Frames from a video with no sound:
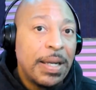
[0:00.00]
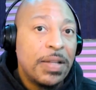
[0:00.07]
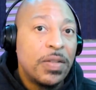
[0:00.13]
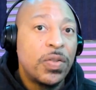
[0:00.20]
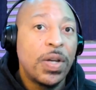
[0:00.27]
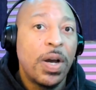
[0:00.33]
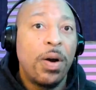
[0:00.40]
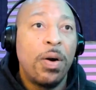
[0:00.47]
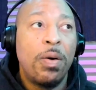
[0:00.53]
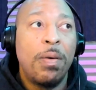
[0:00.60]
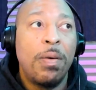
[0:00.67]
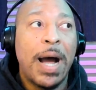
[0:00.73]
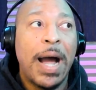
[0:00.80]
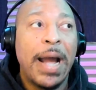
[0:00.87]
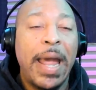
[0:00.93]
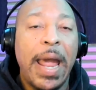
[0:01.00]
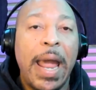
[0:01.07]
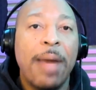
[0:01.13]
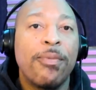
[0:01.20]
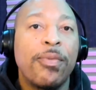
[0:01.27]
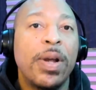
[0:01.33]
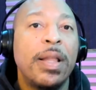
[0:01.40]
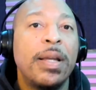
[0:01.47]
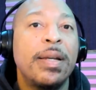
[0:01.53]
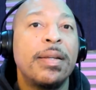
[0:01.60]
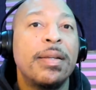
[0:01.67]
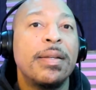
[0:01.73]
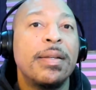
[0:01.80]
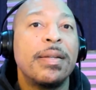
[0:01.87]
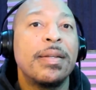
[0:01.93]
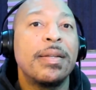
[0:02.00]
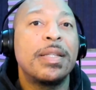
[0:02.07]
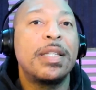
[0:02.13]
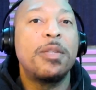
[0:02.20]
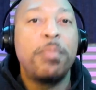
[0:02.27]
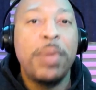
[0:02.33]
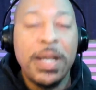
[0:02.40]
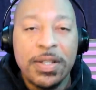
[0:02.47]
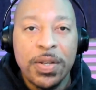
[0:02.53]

So I can't really speak